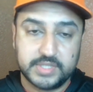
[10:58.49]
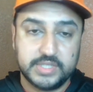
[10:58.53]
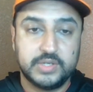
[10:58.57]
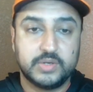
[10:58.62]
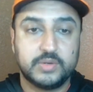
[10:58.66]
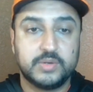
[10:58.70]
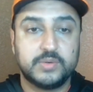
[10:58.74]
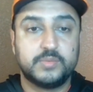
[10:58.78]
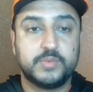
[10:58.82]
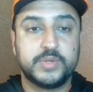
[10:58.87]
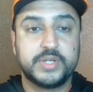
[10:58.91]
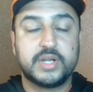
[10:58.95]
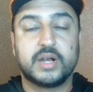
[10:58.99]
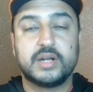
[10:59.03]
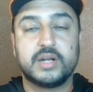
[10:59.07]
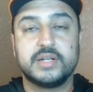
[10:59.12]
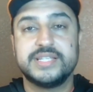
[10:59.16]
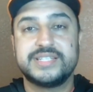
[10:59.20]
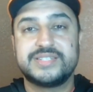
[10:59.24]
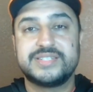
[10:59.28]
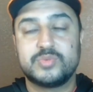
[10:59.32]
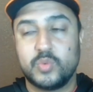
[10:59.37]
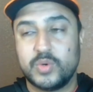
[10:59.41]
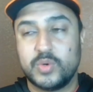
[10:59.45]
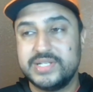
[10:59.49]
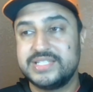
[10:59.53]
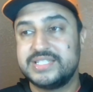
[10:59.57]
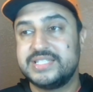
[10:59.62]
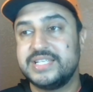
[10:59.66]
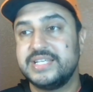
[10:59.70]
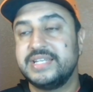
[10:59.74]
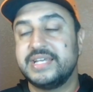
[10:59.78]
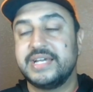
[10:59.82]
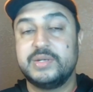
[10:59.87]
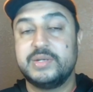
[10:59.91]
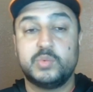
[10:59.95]
regardless,
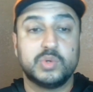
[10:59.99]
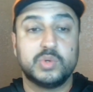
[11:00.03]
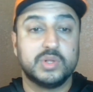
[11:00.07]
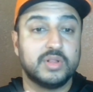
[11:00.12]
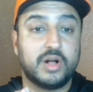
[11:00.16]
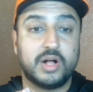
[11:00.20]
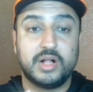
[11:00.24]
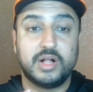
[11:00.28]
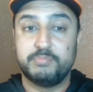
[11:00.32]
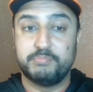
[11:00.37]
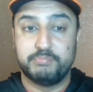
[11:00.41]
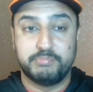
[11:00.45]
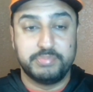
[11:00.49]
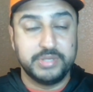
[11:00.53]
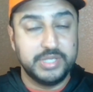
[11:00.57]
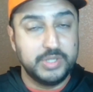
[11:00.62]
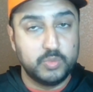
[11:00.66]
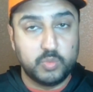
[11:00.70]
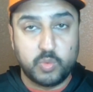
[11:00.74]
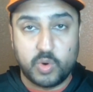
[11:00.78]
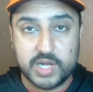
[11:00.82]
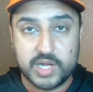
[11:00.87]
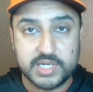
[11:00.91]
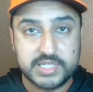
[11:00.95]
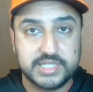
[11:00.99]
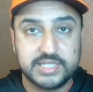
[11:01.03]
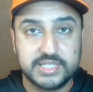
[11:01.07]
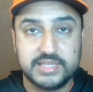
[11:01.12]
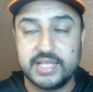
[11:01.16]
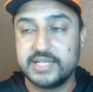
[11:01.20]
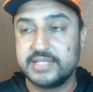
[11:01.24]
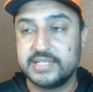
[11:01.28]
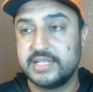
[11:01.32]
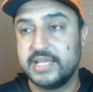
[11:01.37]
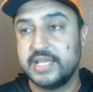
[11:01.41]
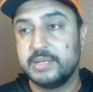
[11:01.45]
Wednesday night, we'll all be watching
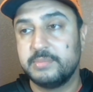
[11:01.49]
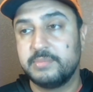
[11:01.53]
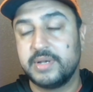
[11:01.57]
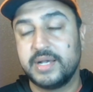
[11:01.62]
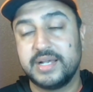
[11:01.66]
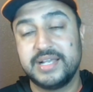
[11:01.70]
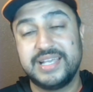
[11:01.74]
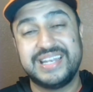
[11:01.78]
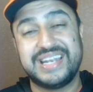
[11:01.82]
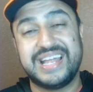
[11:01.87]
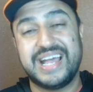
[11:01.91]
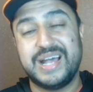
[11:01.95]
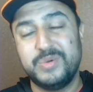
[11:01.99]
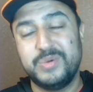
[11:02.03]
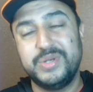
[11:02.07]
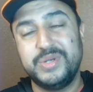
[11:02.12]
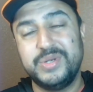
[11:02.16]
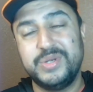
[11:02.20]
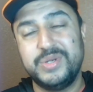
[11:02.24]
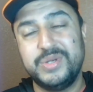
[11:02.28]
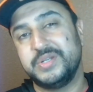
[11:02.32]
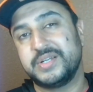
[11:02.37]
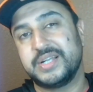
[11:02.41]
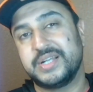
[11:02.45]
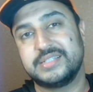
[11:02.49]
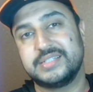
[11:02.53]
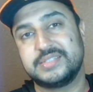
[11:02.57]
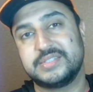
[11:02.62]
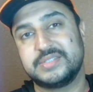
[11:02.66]
that game. Again, I want to hear your